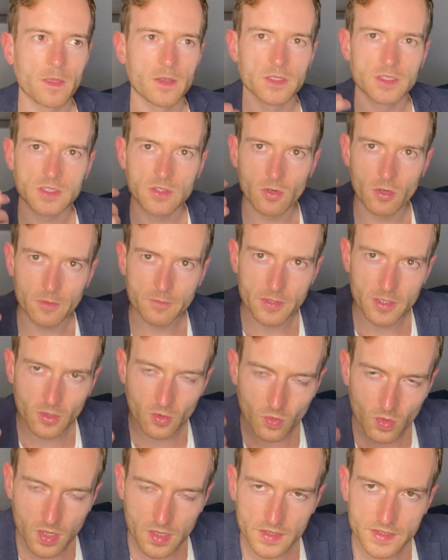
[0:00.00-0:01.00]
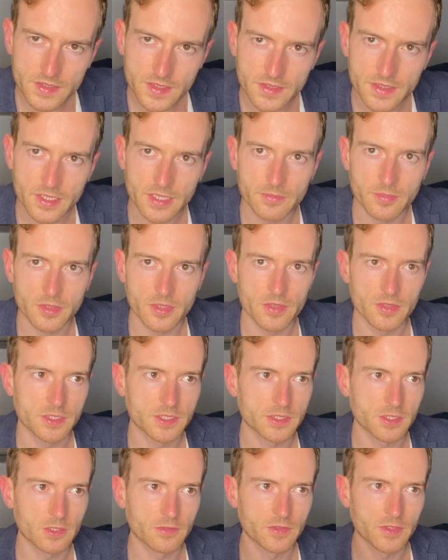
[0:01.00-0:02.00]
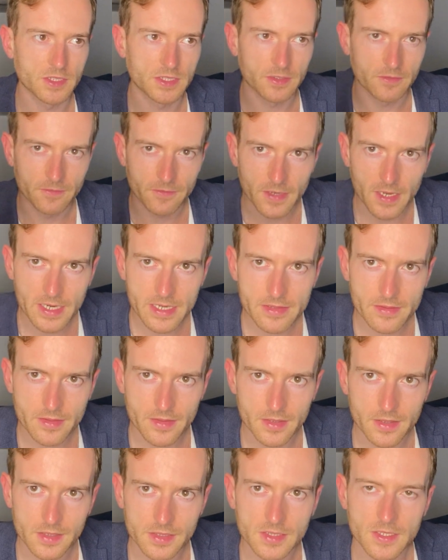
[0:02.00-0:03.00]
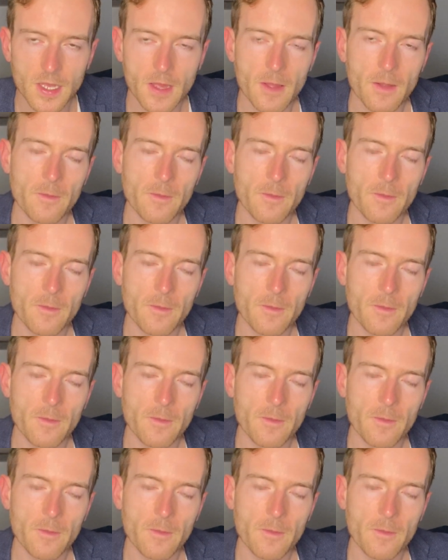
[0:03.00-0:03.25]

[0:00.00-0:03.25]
Scorpio wants to dig below the surface to find things.